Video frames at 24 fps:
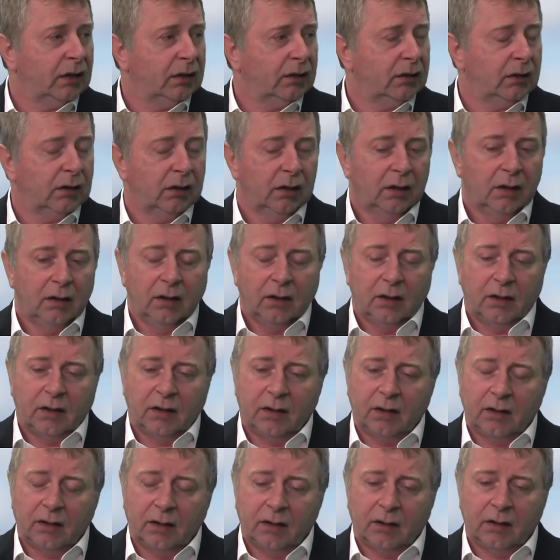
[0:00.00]
and
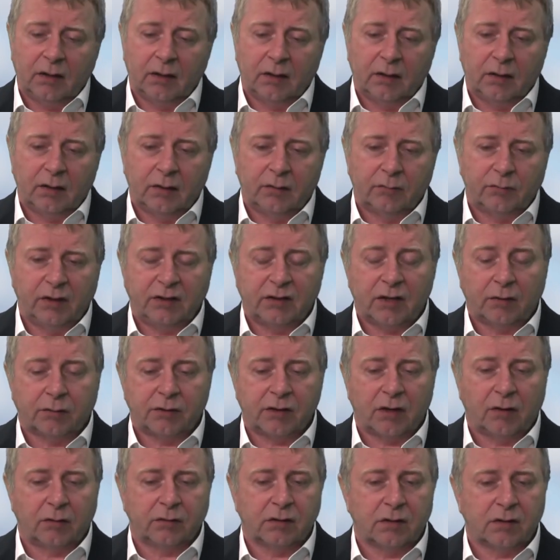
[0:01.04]
retail
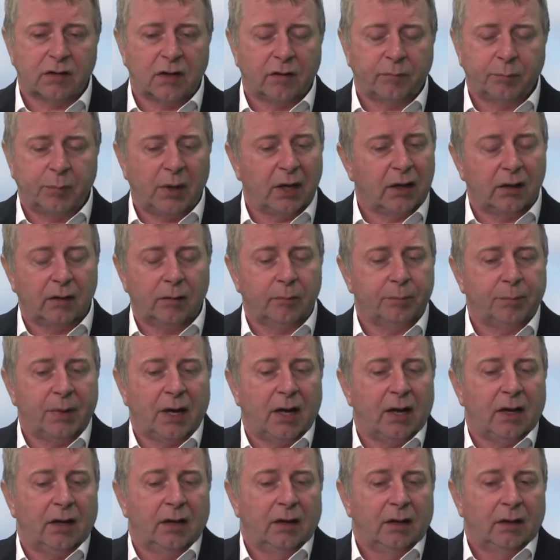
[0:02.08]
sales and stuff. But
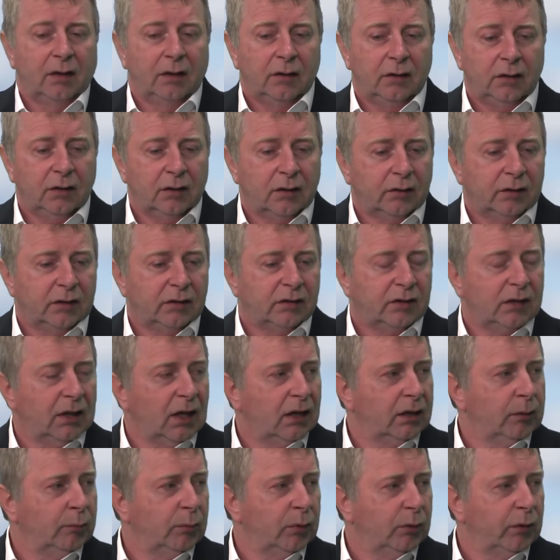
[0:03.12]
you know, it's the
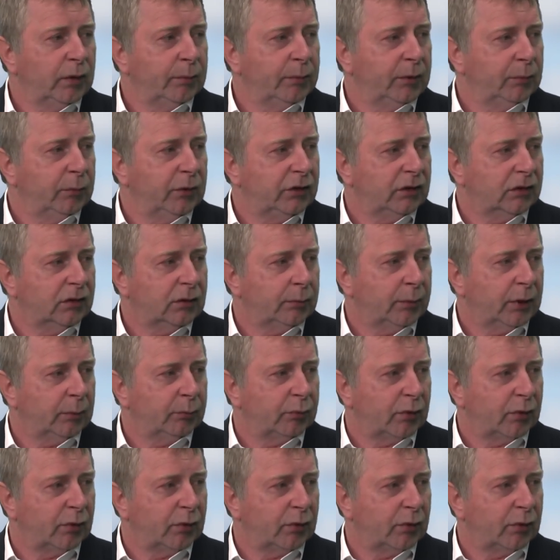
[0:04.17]
unemployment which is the big